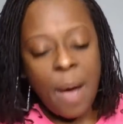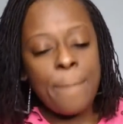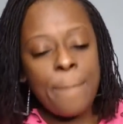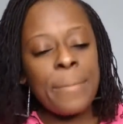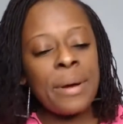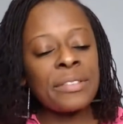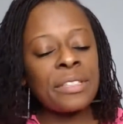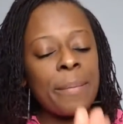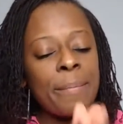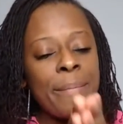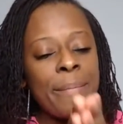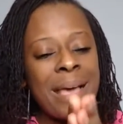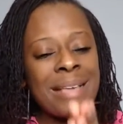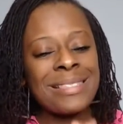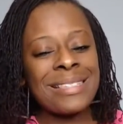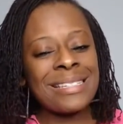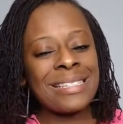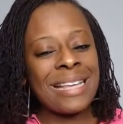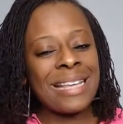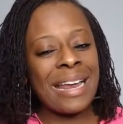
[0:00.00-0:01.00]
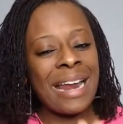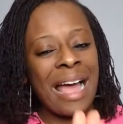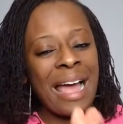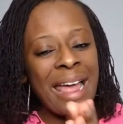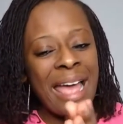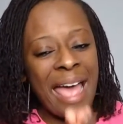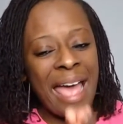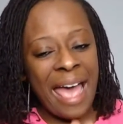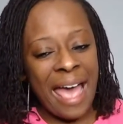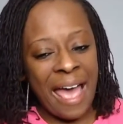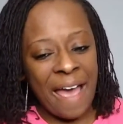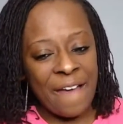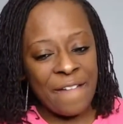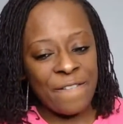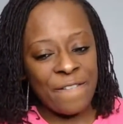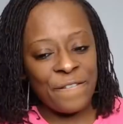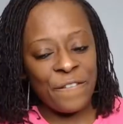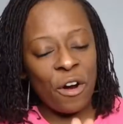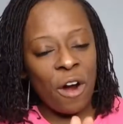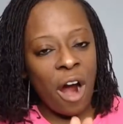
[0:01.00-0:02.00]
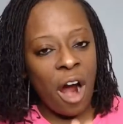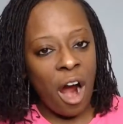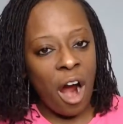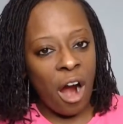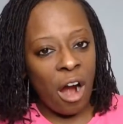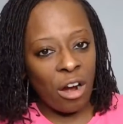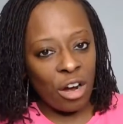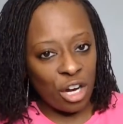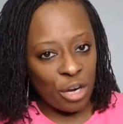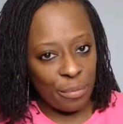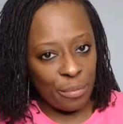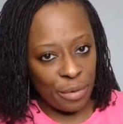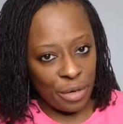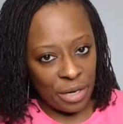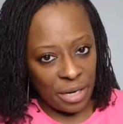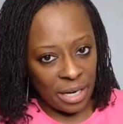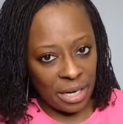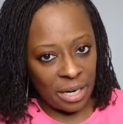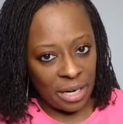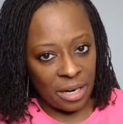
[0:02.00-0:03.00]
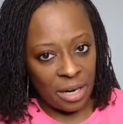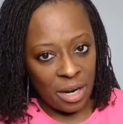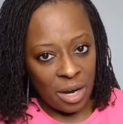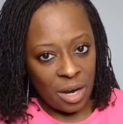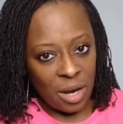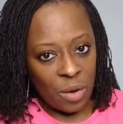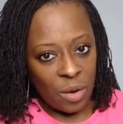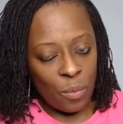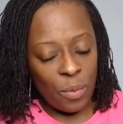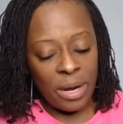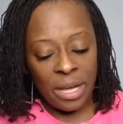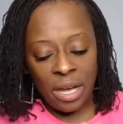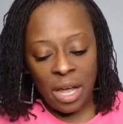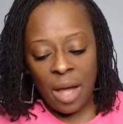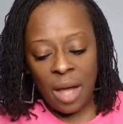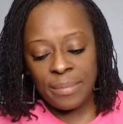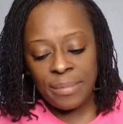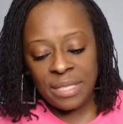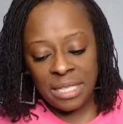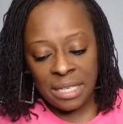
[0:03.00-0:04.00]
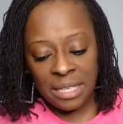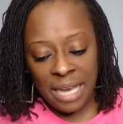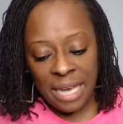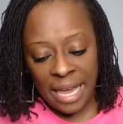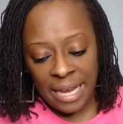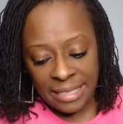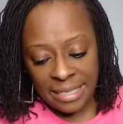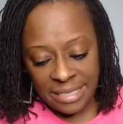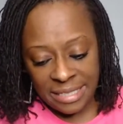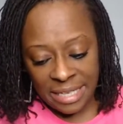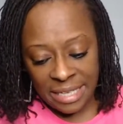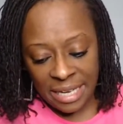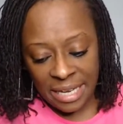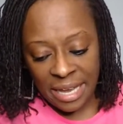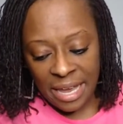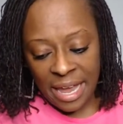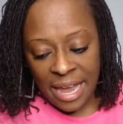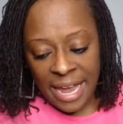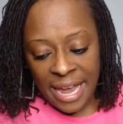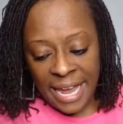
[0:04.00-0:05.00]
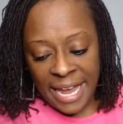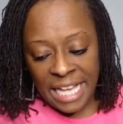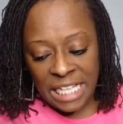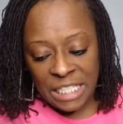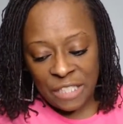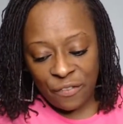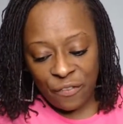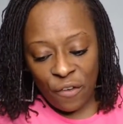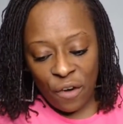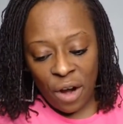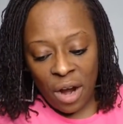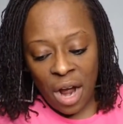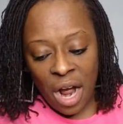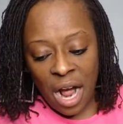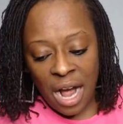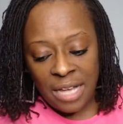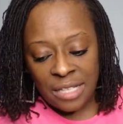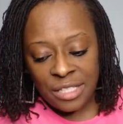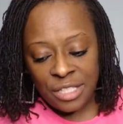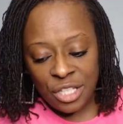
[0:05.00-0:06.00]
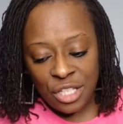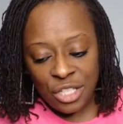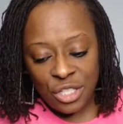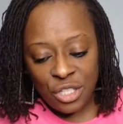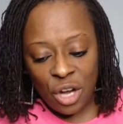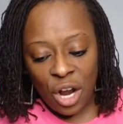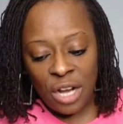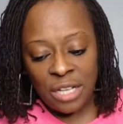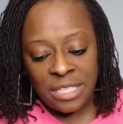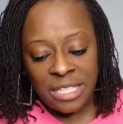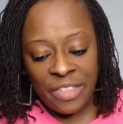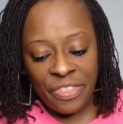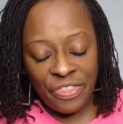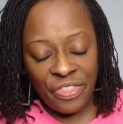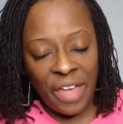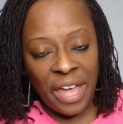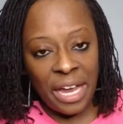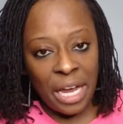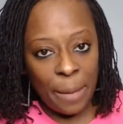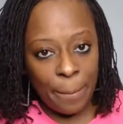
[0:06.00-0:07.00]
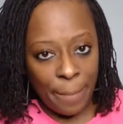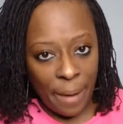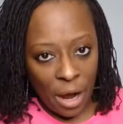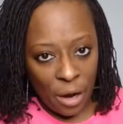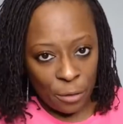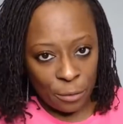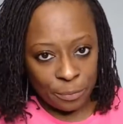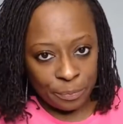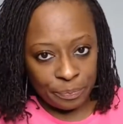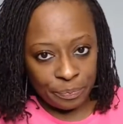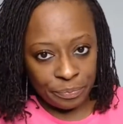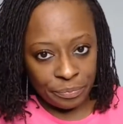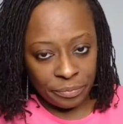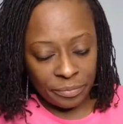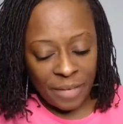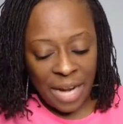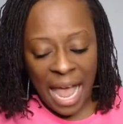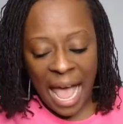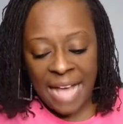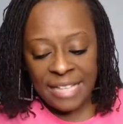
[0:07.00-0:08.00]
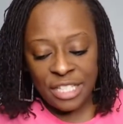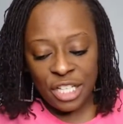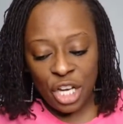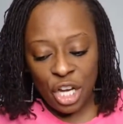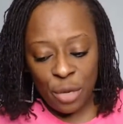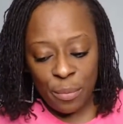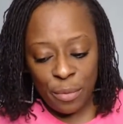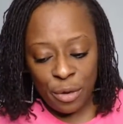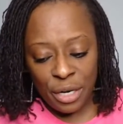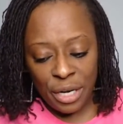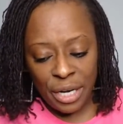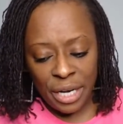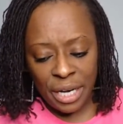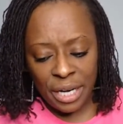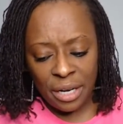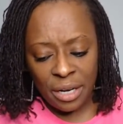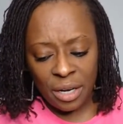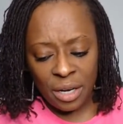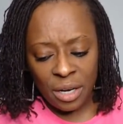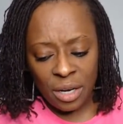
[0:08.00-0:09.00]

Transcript: But the message that I have for our community when it comes to legacy is for us to start to think about, as a community,